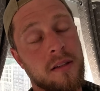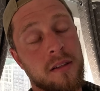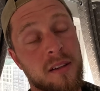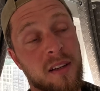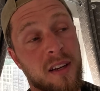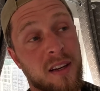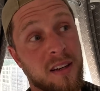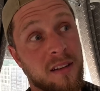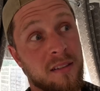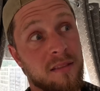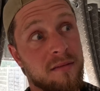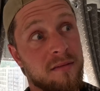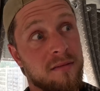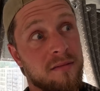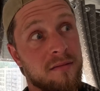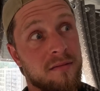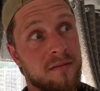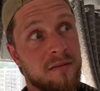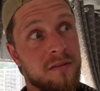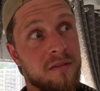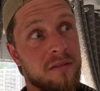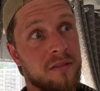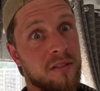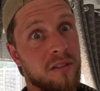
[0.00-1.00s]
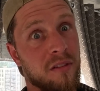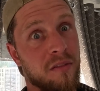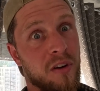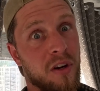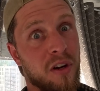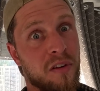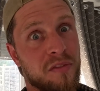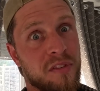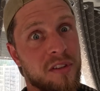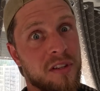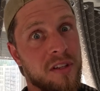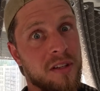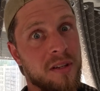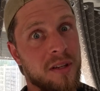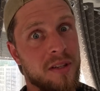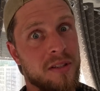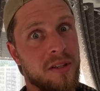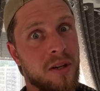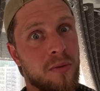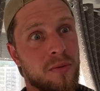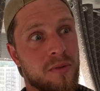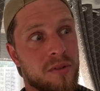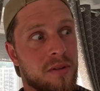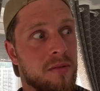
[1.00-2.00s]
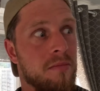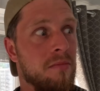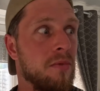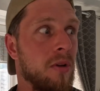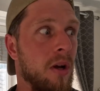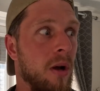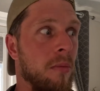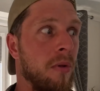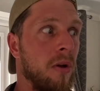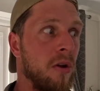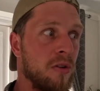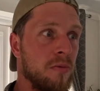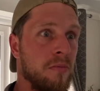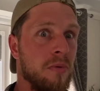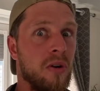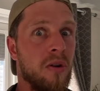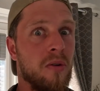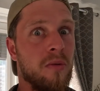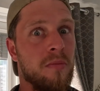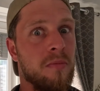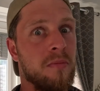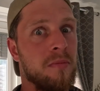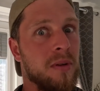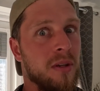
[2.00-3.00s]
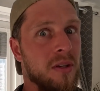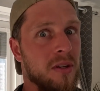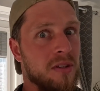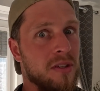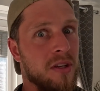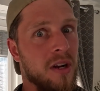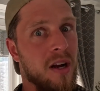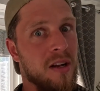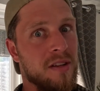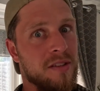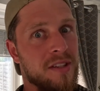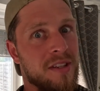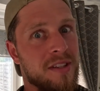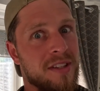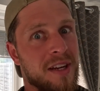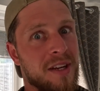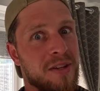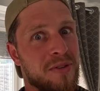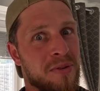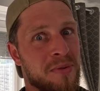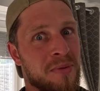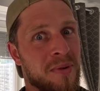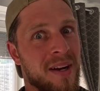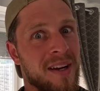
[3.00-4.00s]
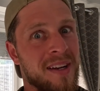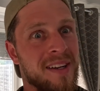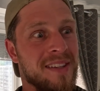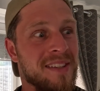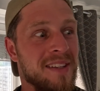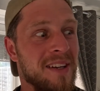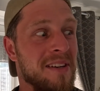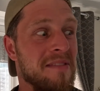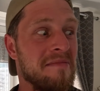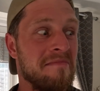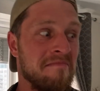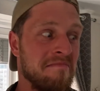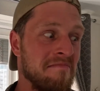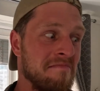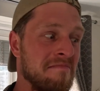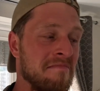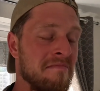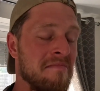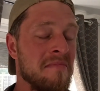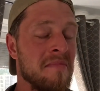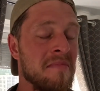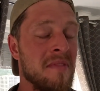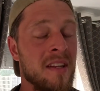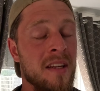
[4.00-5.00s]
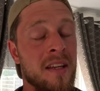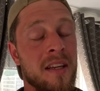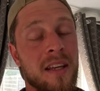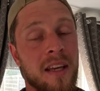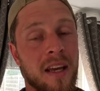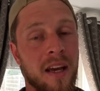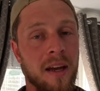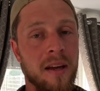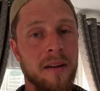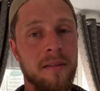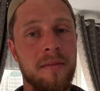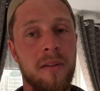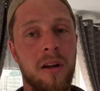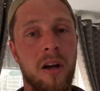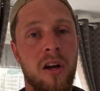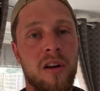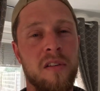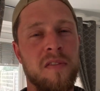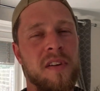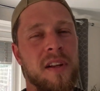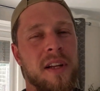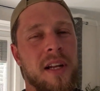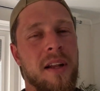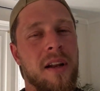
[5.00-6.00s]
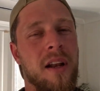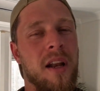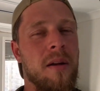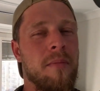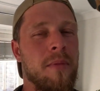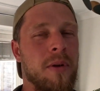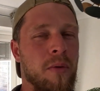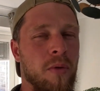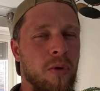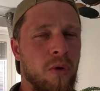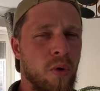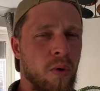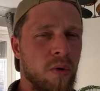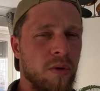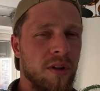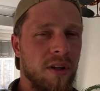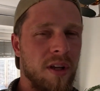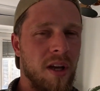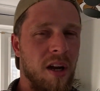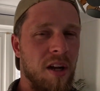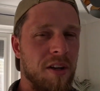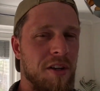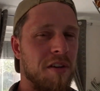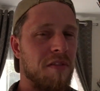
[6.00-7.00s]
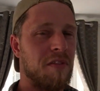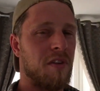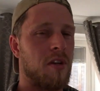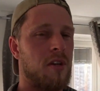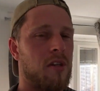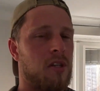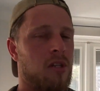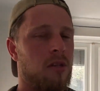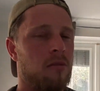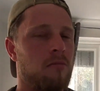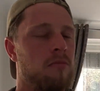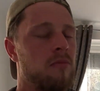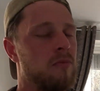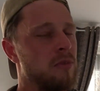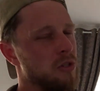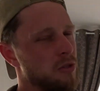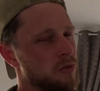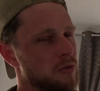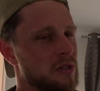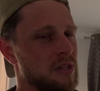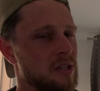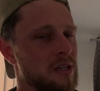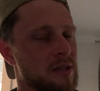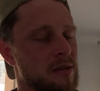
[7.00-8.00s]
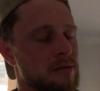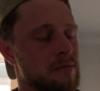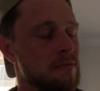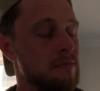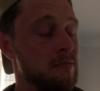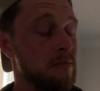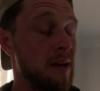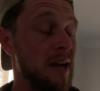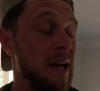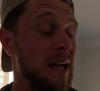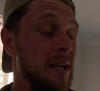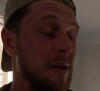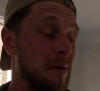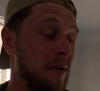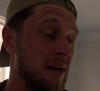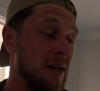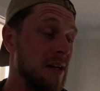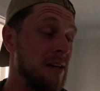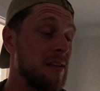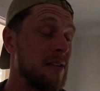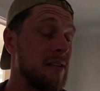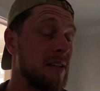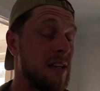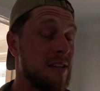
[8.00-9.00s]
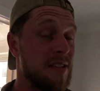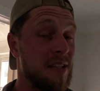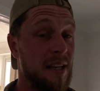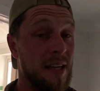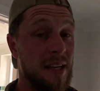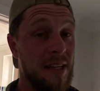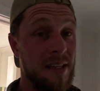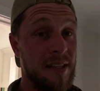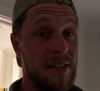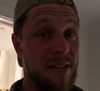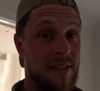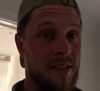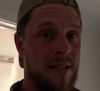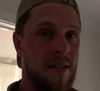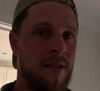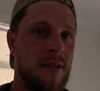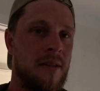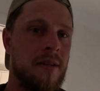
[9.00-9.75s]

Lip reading: Yeah. Well, very often you get told to go up the hospital because your heart's in a dangerous way. So, yeah, hopefully they'll let me record the cardio version. We shall see. But anyway, that's the latest.